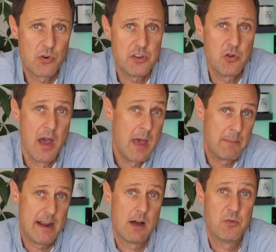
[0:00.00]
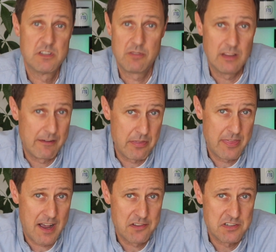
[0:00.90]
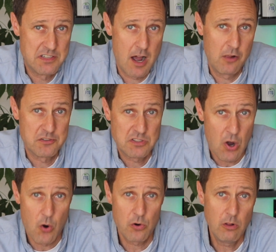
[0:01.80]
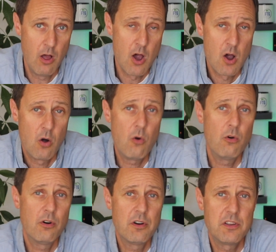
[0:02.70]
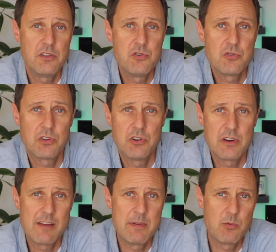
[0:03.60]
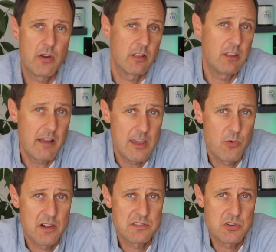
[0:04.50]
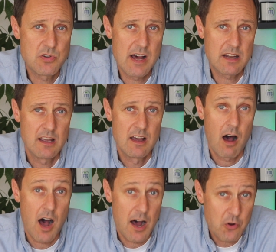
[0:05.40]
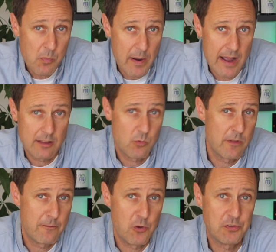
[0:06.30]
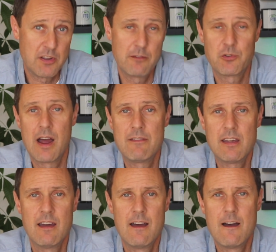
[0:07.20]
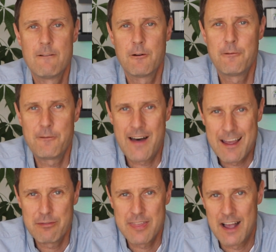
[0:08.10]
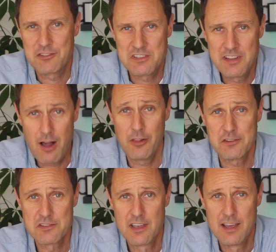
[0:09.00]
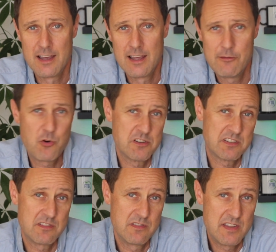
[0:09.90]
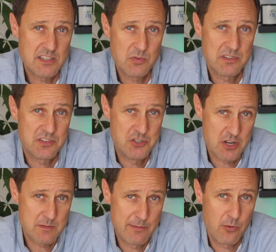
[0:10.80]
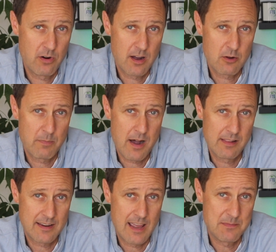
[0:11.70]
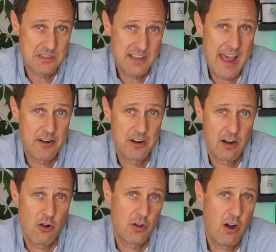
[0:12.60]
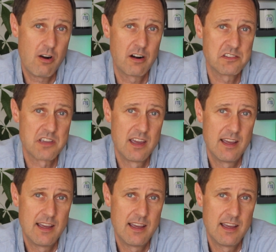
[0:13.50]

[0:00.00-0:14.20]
you paid upwards of $11,000 total, or you could have been one of the lucky ones who got autopilot with full self-driving for $5,000. Of course, this was just before autopilot came standard in all cars.